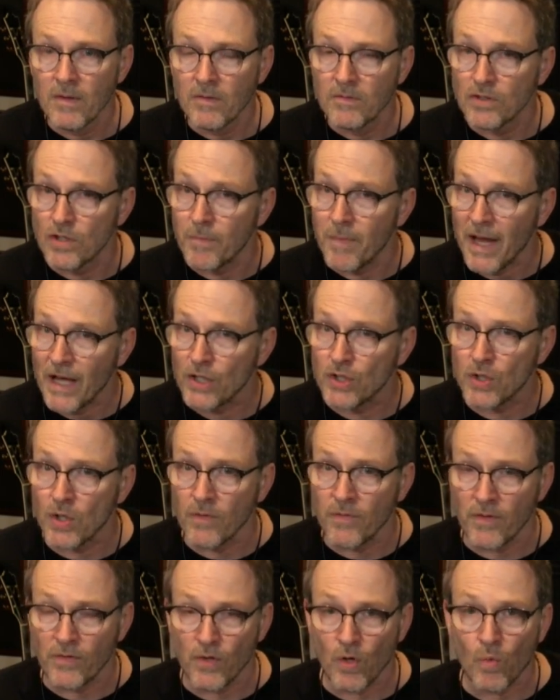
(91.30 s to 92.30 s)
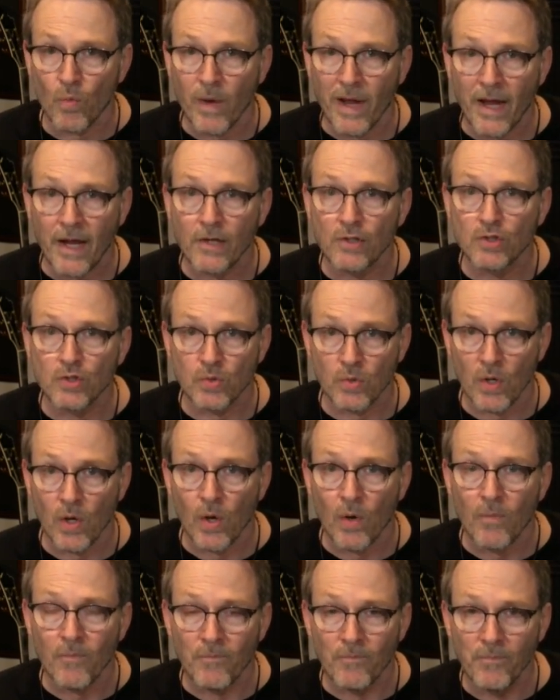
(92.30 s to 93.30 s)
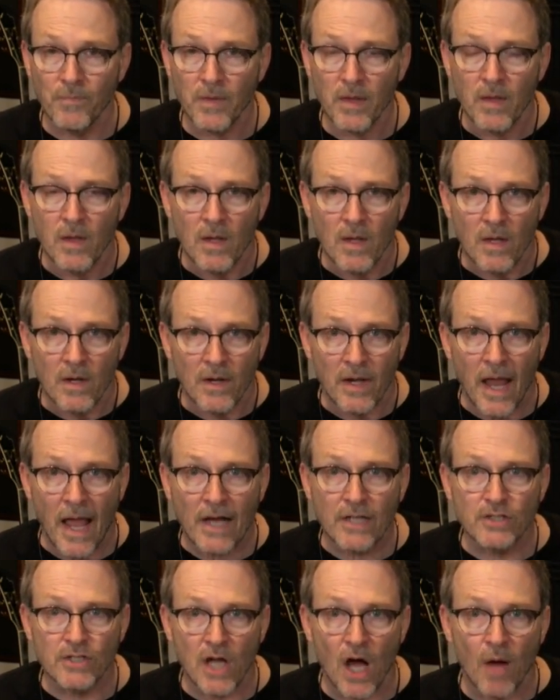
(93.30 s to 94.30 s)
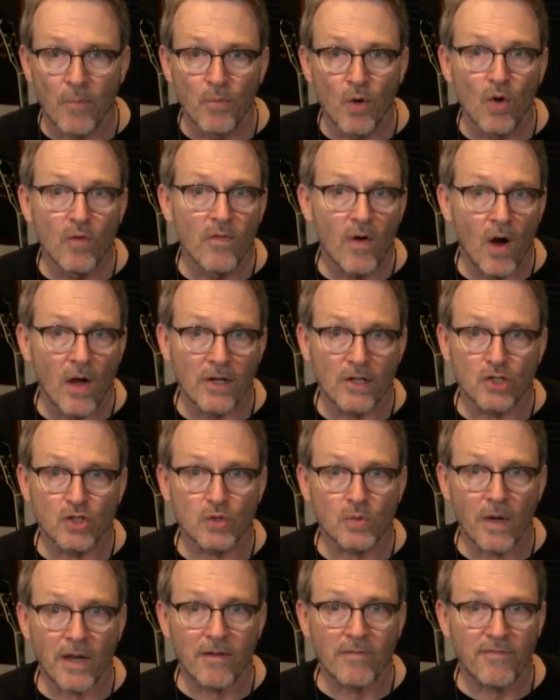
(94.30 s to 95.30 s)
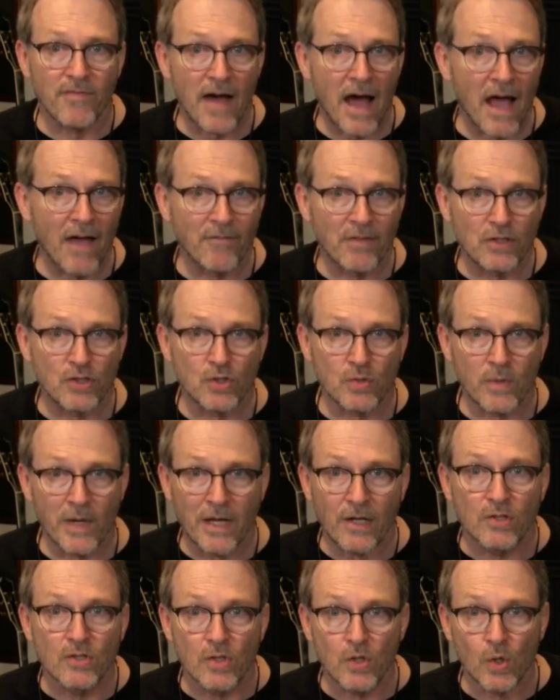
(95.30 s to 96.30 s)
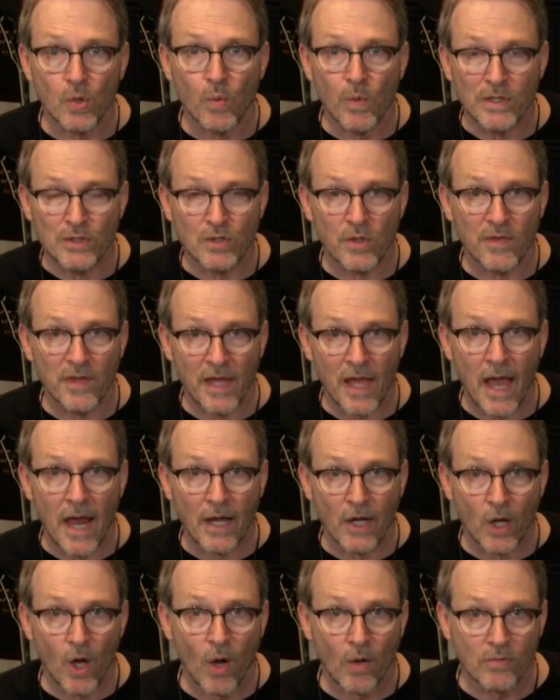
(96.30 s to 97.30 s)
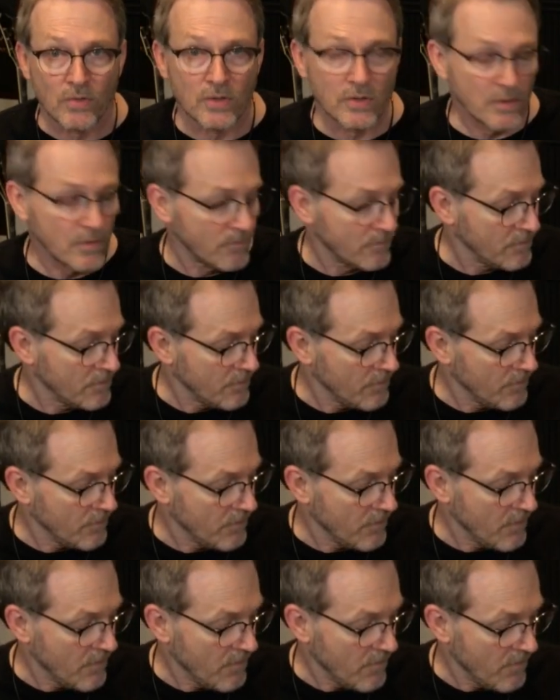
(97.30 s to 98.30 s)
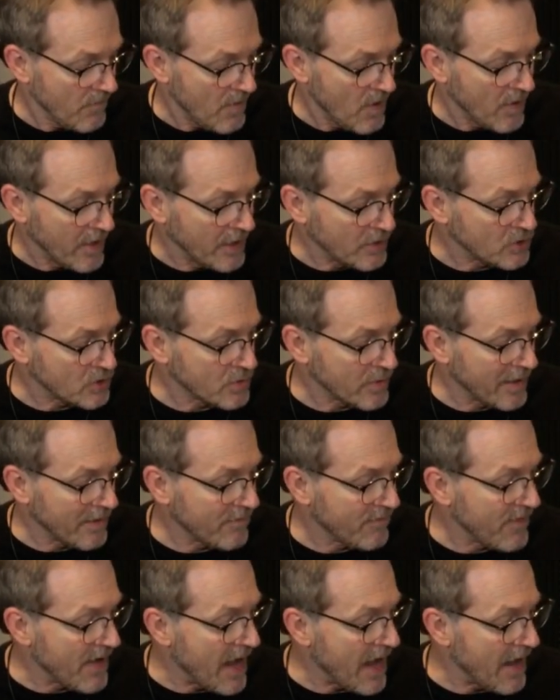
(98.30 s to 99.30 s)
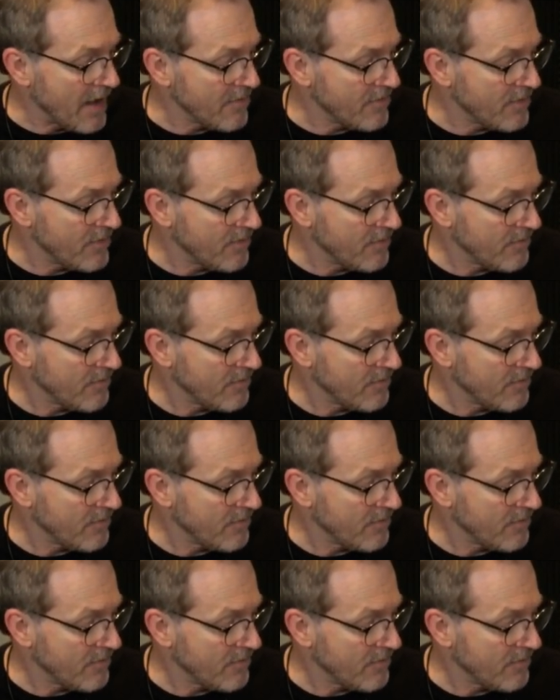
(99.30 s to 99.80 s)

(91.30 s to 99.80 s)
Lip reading: to make sure that they're ringing true. Next, I'll move on to string 5 and string 2, which are the A notes. I'll get string 5,